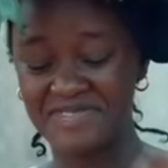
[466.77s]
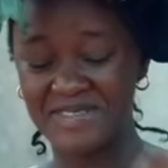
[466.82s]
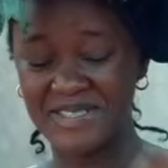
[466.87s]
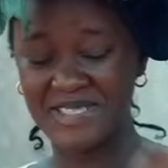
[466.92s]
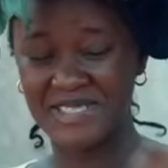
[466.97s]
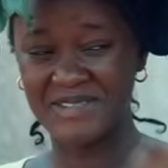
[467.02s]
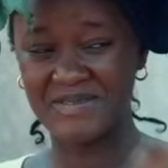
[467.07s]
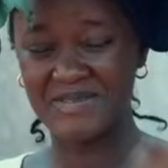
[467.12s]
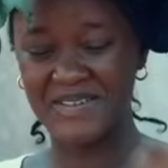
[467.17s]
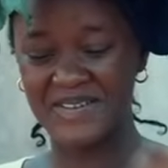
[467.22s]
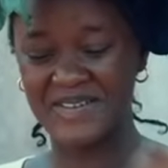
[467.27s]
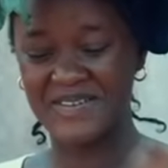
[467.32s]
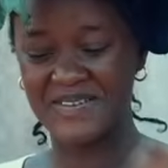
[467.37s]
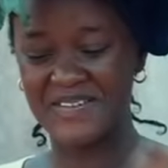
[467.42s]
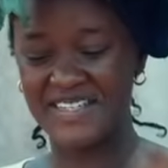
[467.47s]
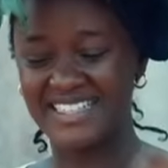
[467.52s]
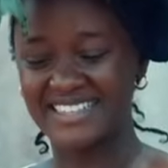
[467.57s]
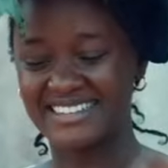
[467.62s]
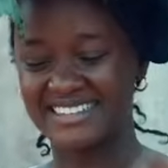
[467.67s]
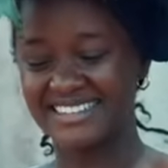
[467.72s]
Nothing, my
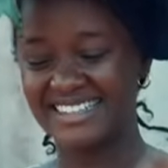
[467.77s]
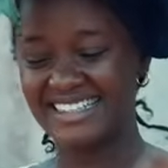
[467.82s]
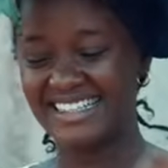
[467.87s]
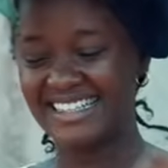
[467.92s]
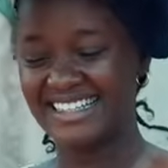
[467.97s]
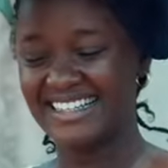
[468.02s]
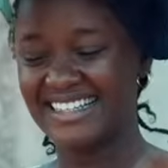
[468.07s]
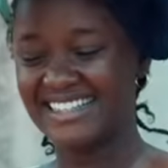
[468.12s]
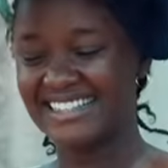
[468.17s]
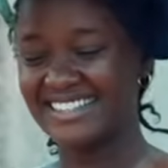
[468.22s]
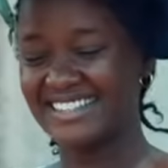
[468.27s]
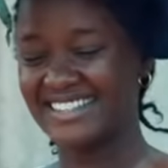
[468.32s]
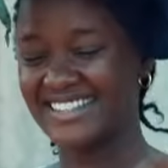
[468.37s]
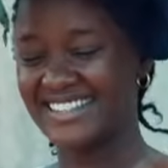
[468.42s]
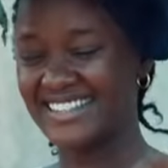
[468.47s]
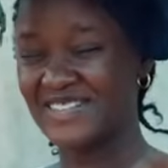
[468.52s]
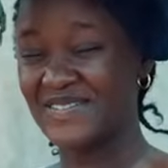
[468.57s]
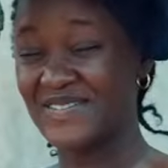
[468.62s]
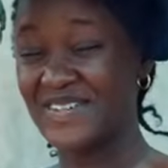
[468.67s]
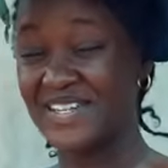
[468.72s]
queen. It's
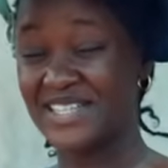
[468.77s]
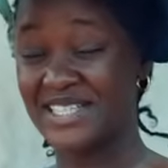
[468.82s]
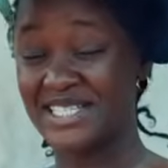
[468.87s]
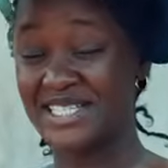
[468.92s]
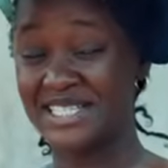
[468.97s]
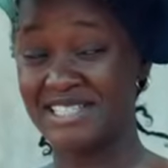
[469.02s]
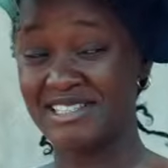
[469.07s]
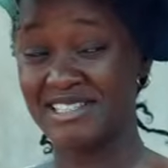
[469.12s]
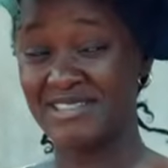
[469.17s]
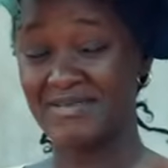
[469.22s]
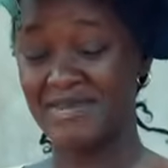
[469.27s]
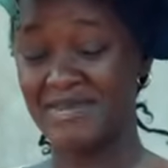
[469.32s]
just the way you tease